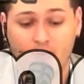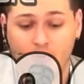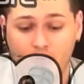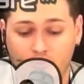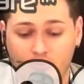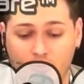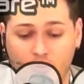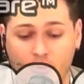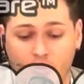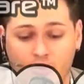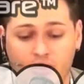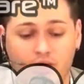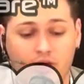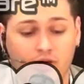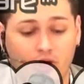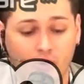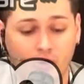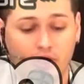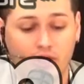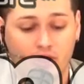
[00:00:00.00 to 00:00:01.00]
report
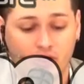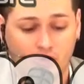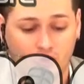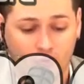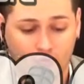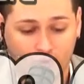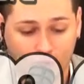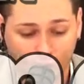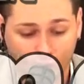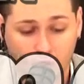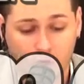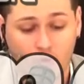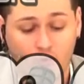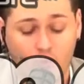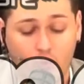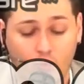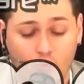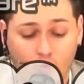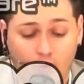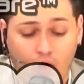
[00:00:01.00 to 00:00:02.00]
noted, quote,
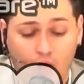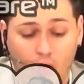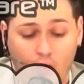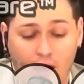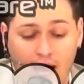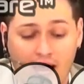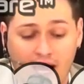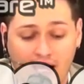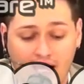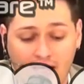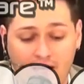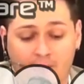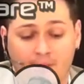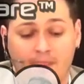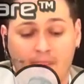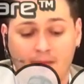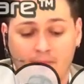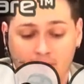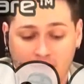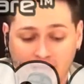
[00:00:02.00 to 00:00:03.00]
worldwide,
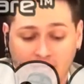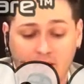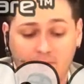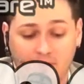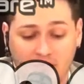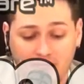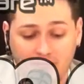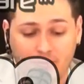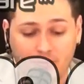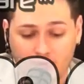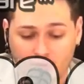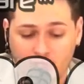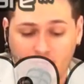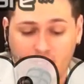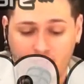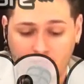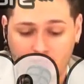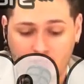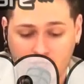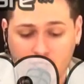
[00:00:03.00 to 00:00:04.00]
many people are
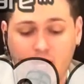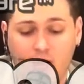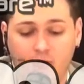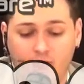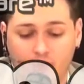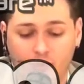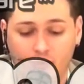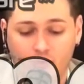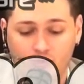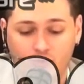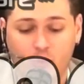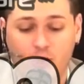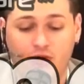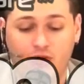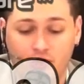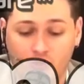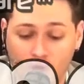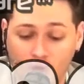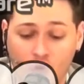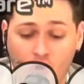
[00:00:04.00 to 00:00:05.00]
eating GM foods with
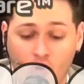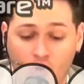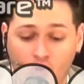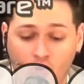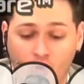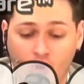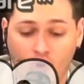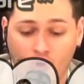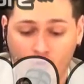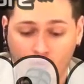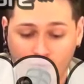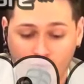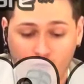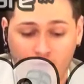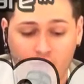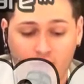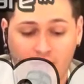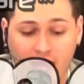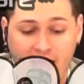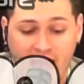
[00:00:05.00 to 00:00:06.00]
no
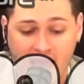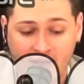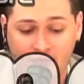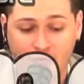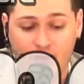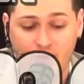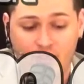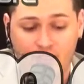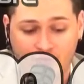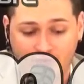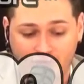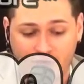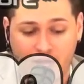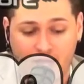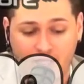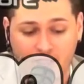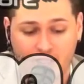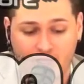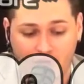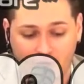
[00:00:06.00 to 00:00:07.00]
overt adverse
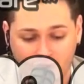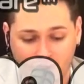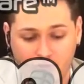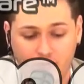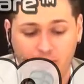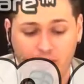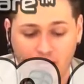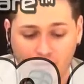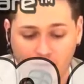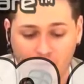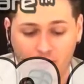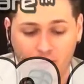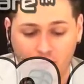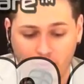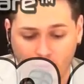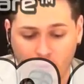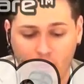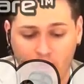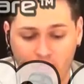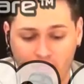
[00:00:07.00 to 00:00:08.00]
effects on human health
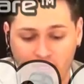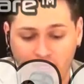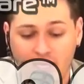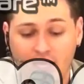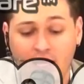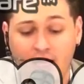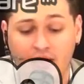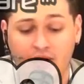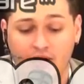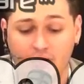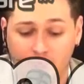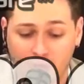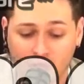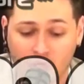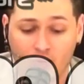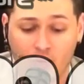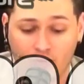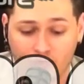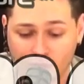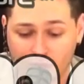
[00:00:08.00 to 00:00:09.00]
reported in the
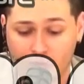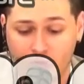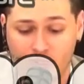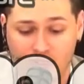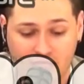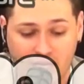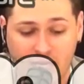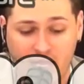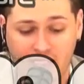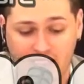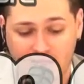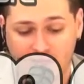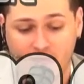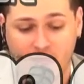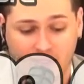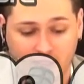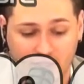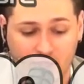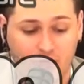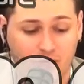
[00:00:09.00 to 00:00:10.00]
peer-reviewed
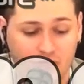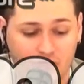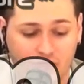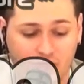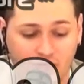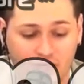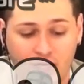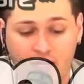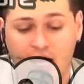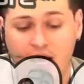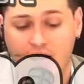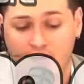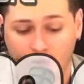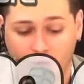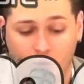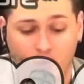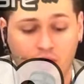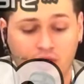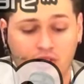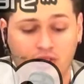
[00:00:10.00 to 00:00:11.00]
scientific literature and
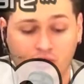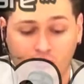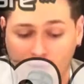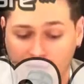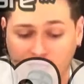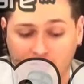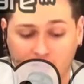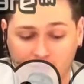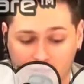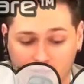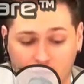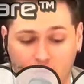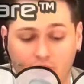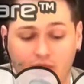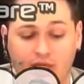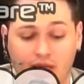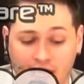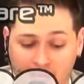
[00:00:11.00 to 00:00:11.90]
according to regulatory